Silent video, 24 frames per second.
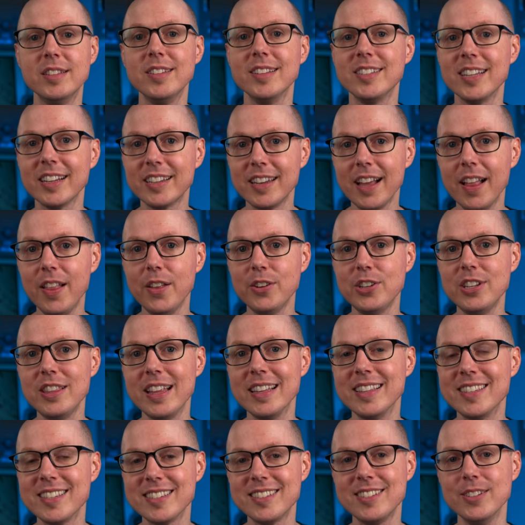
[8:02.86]
a technology
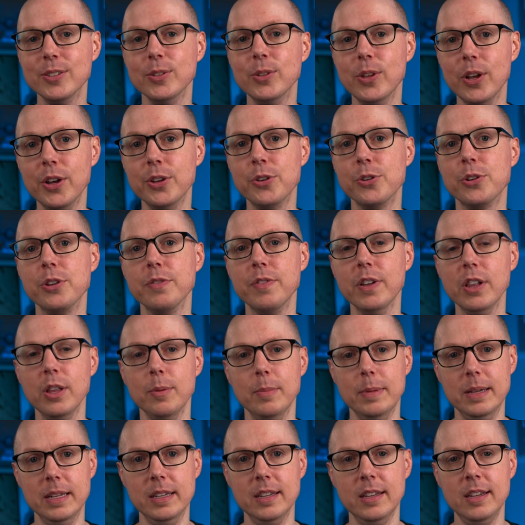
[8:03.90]
that's still under
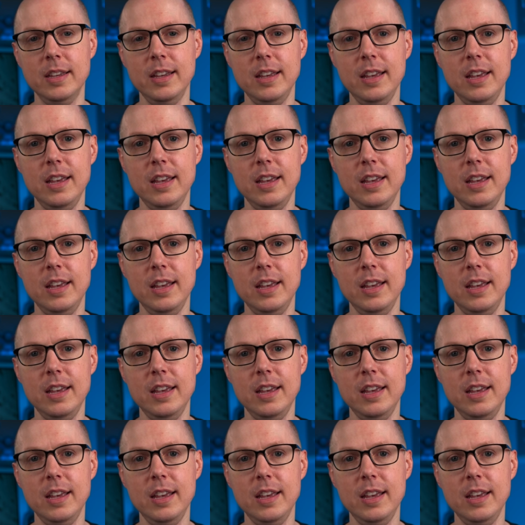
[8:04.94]
development.